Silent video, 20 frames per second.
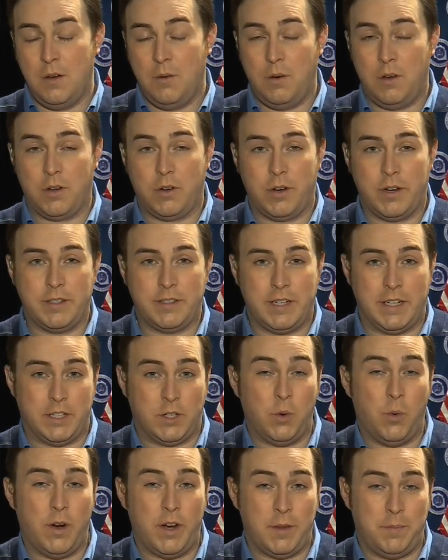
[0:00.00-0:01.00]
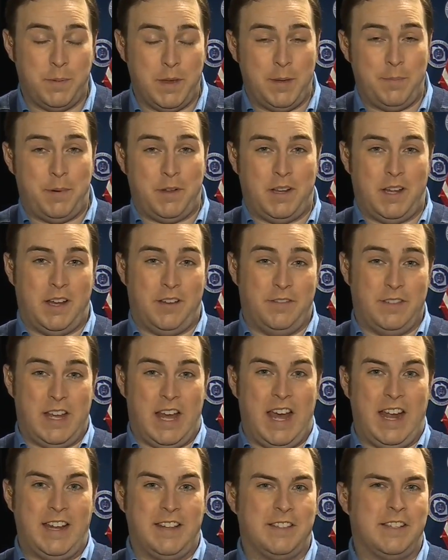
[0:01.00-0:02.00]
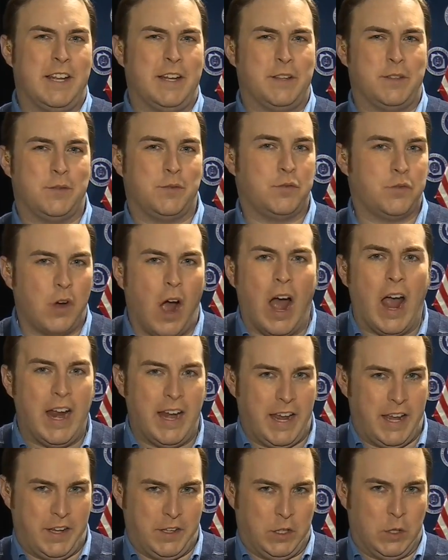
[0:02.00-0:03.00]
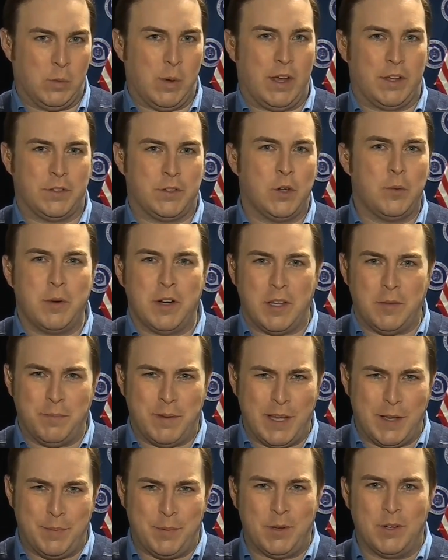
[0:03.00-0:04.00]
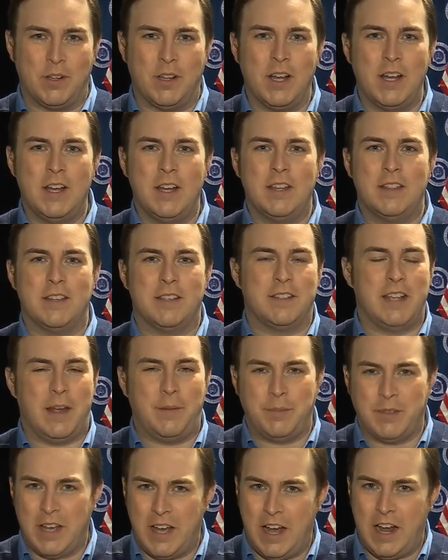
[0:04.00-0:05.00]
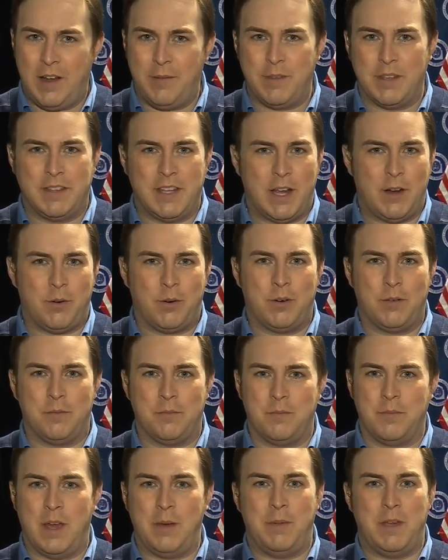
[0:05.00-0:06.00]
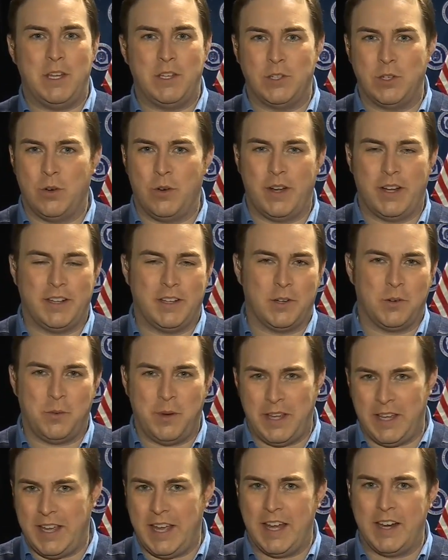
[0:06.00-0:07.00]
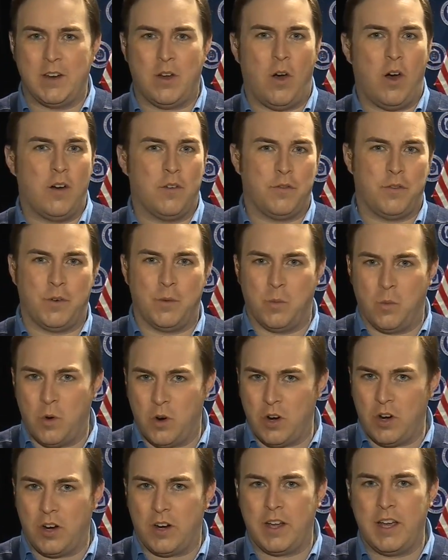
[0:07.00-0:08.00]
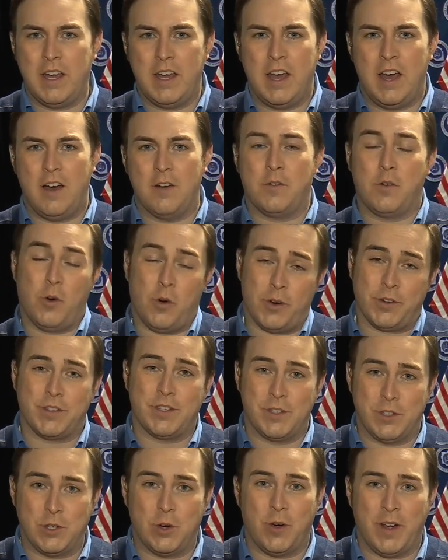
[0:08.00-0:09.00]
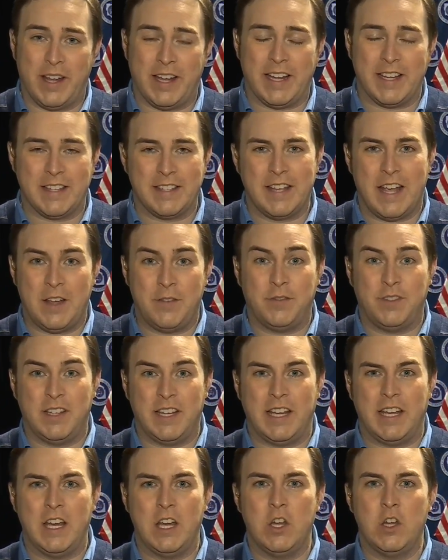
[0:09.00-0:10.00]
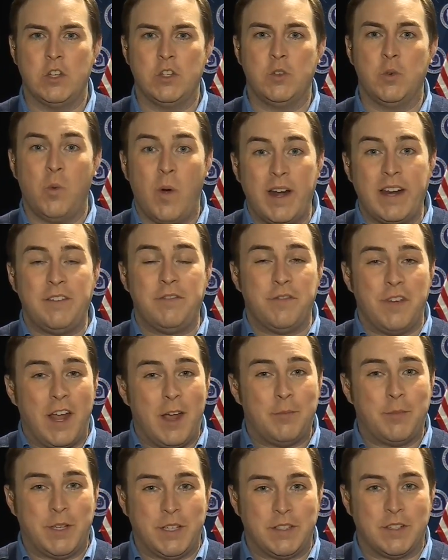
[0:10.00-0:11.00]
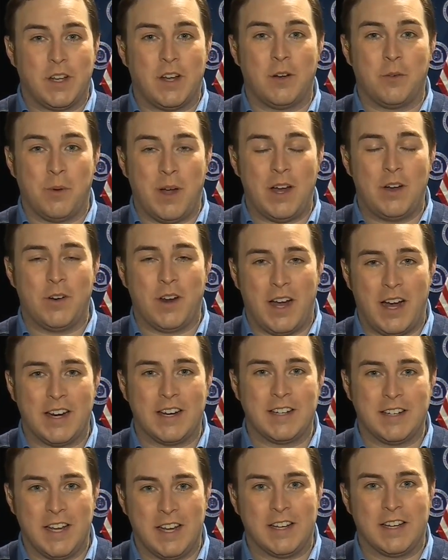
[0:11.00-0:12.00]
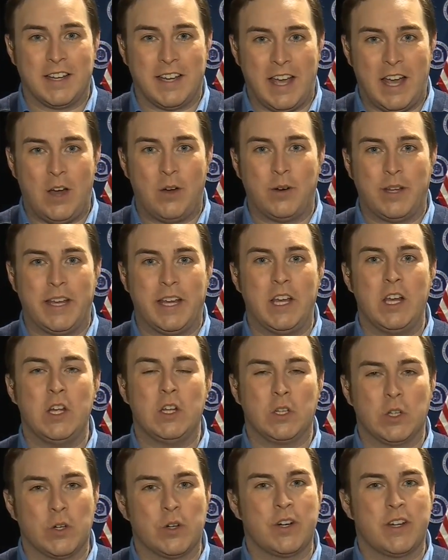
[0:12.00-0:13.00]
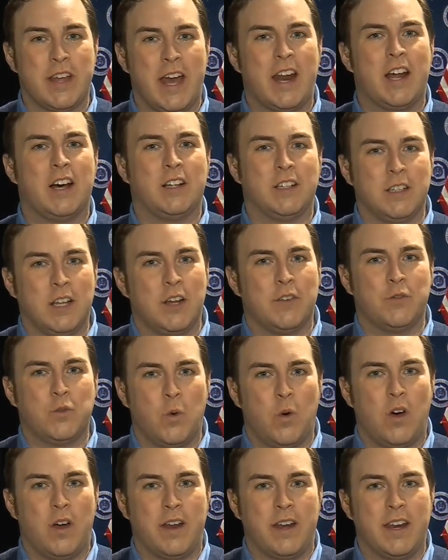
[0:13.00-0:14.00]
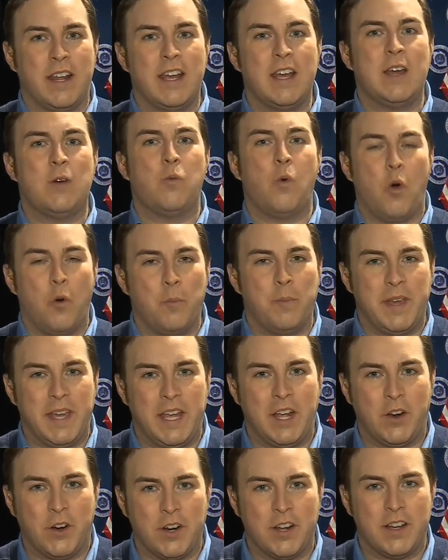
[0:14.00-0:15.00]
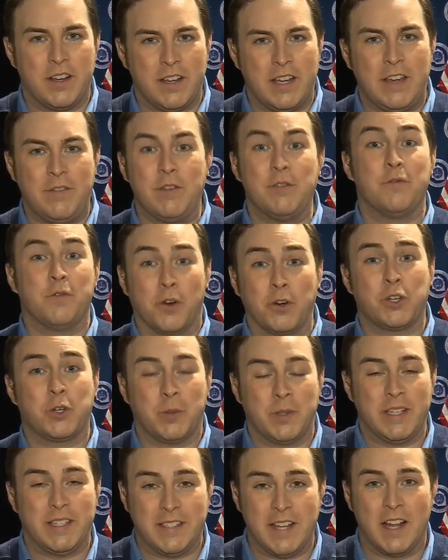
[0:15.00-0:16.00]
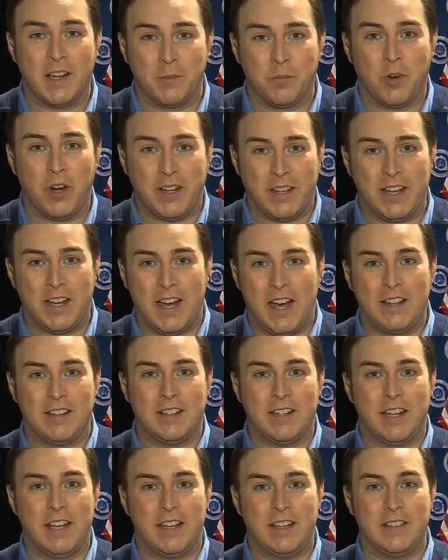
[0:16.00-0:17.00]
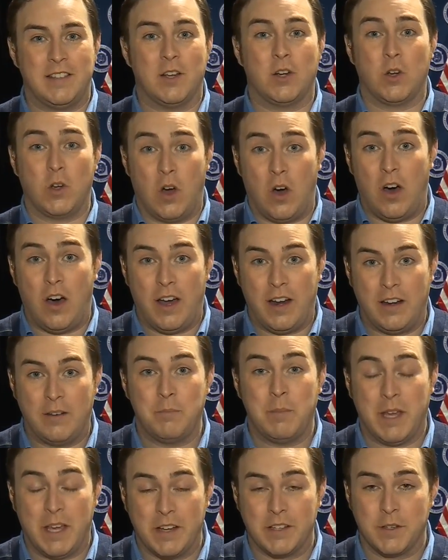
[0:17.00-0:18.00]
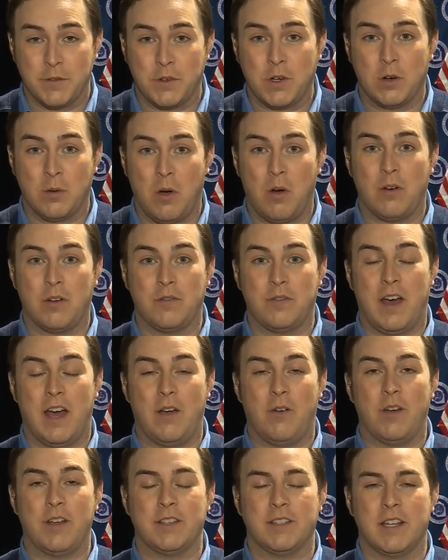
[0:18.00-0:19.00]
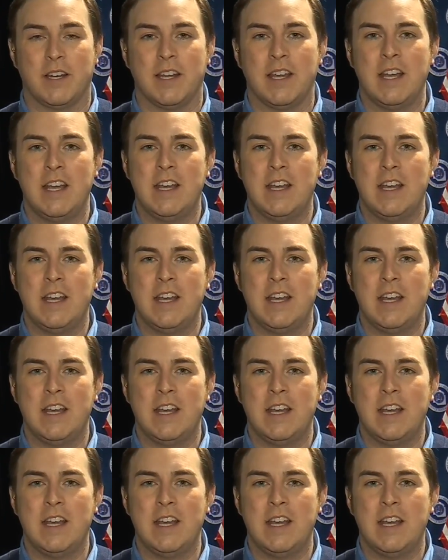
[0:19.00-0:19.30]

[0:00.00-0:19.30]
Well, Christy, 20 people have died since Friday. So while so many people, the same time that they were maybe enjoying their weekend off from work, of course, enjoying it safely, 20 families around Onondaga County learned that a loved one won't be here to even virtually celebrate the holidays. They're gone because of coronavirus. And